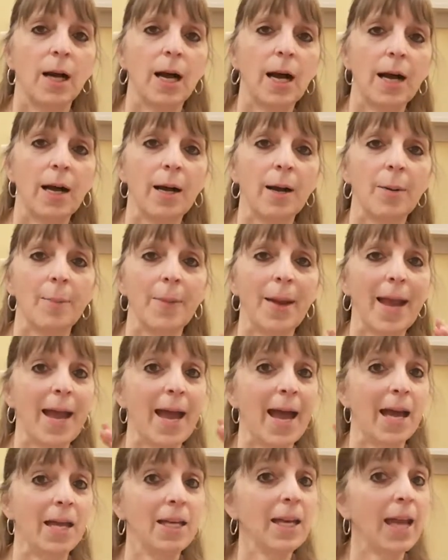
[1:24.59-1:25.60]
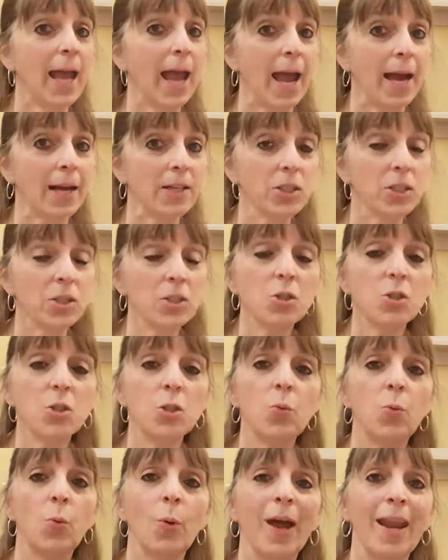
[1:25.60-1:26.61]
Adding actions
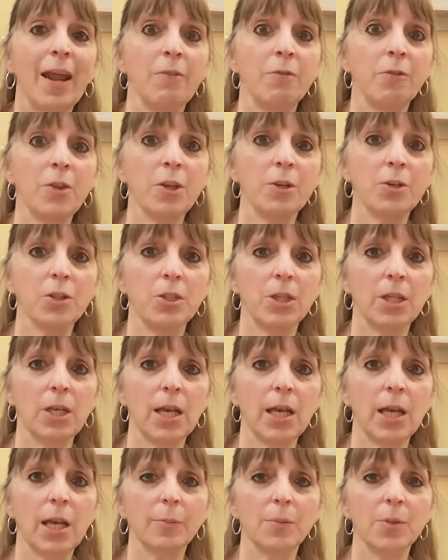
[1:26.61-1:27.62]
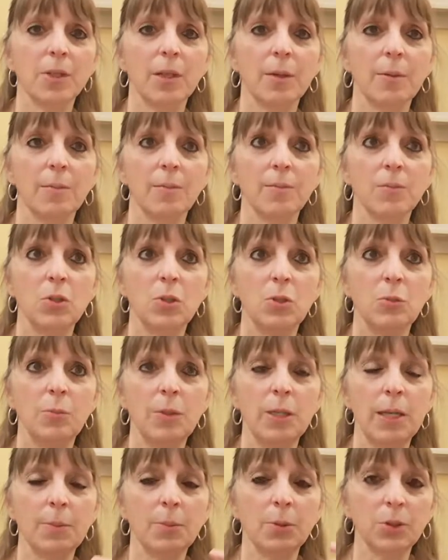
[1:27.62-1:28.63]
to whatever they're singing helps them to
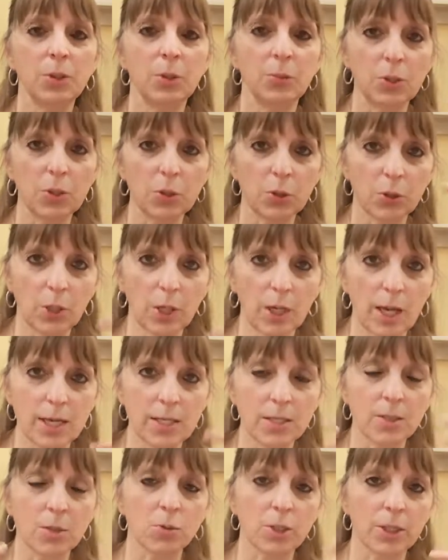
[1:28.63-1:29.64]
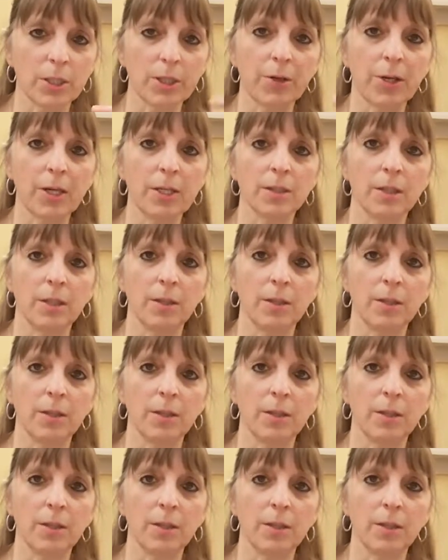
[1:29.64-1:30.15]
be able to internalize those lyrics,